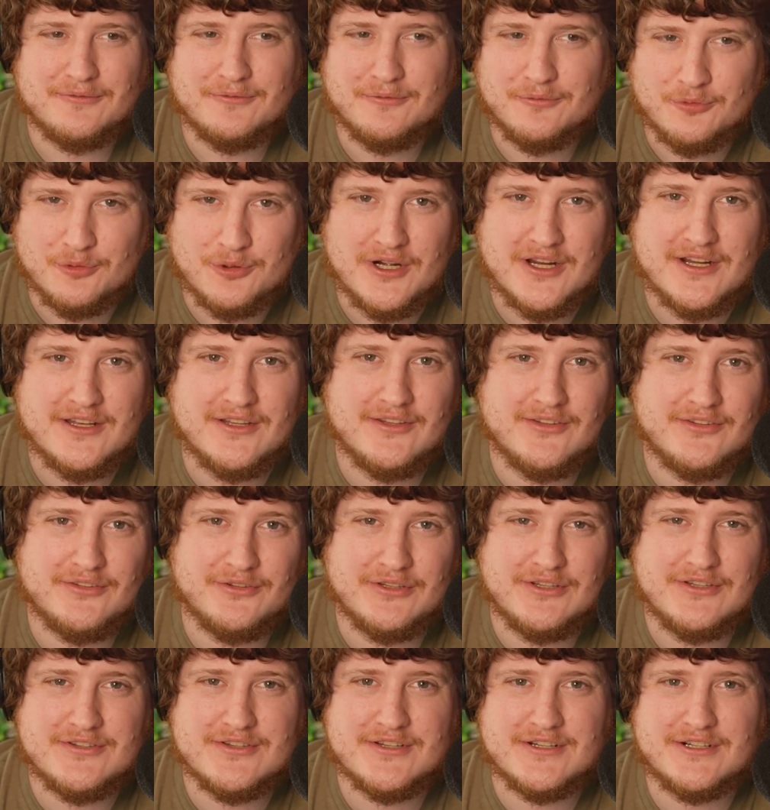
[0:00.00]
What is
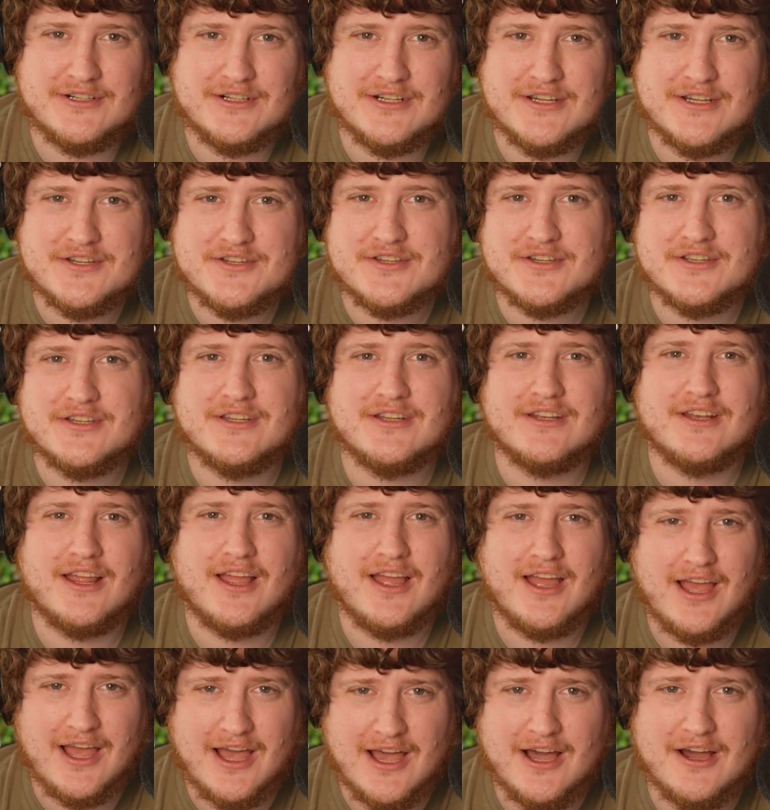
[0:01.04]
lead generation?
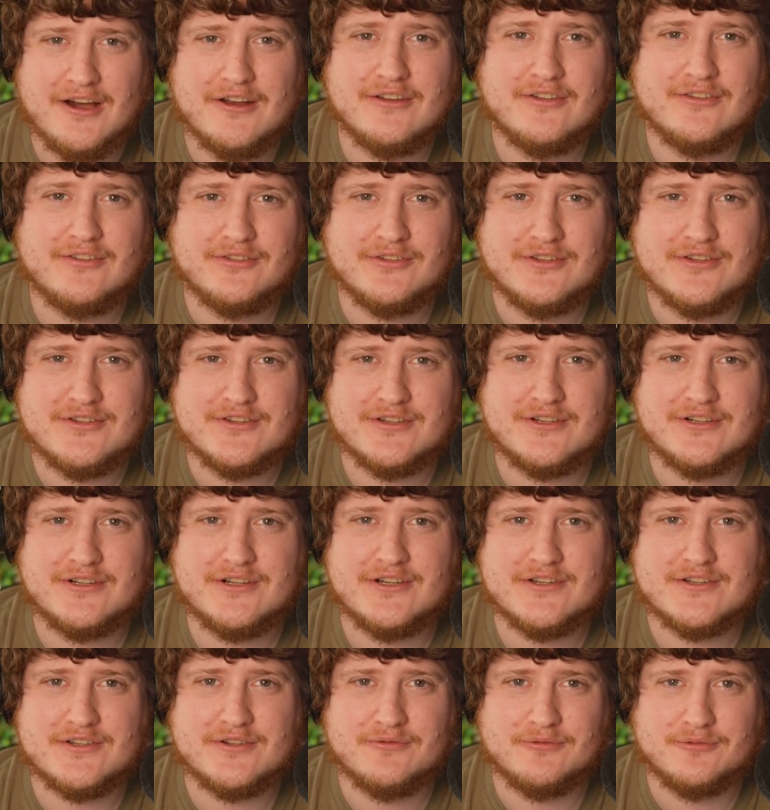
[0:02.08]
How does lead
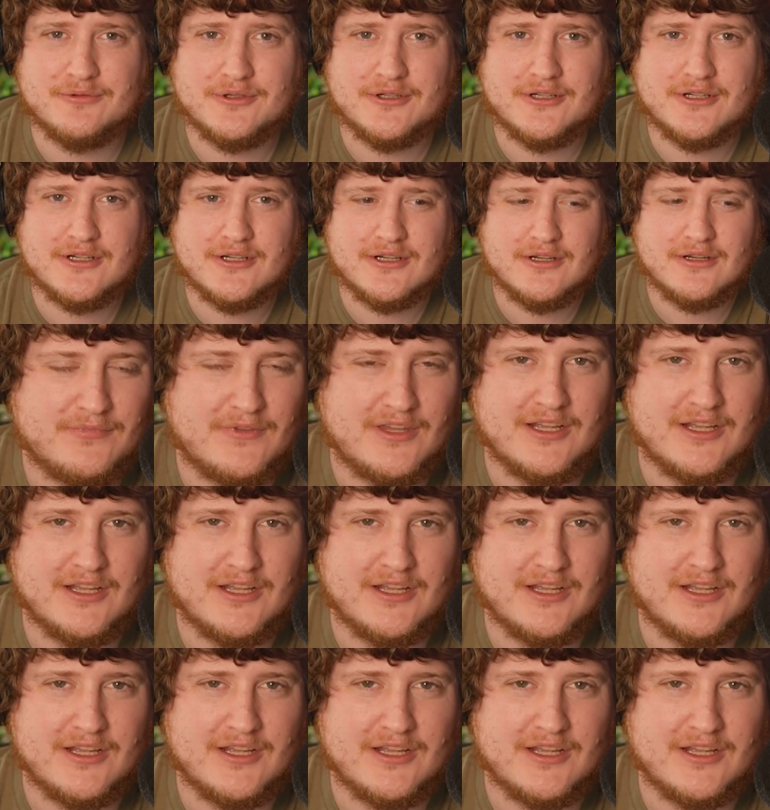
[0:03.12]
generation work?